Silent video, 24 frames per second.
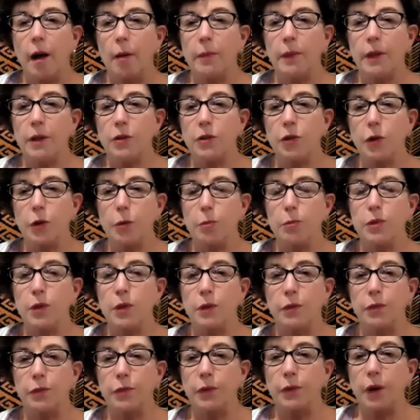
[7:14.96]
in terms
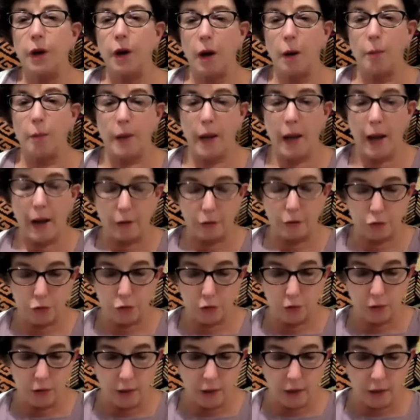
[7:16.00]
of
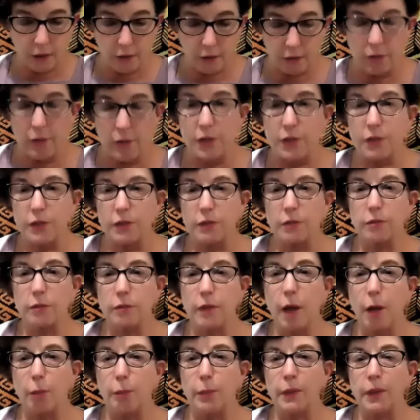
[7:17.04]
actually
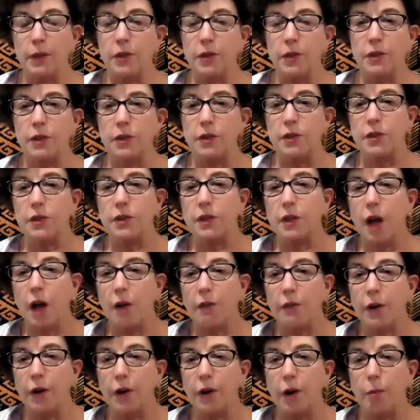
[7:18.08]
helping us
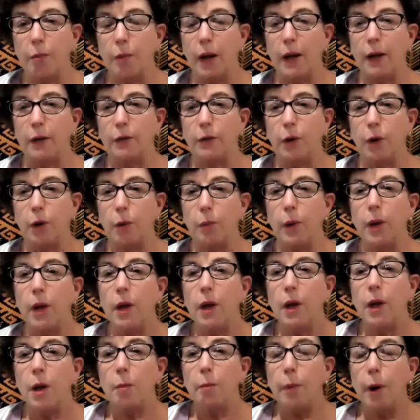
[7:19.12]
discover a microbe.
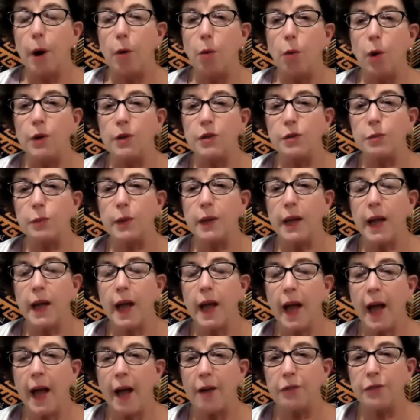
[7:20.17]
But once we
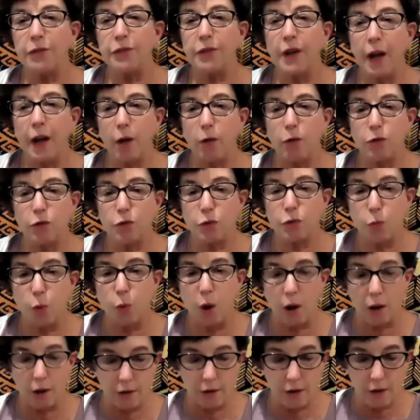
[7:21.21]
have found
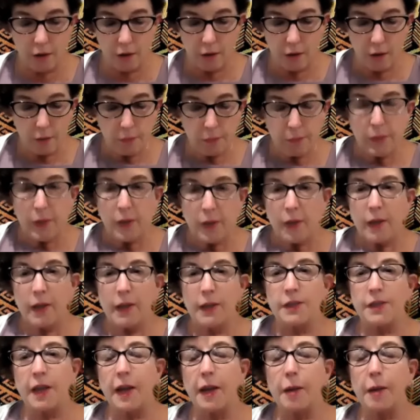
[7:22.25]
one, AI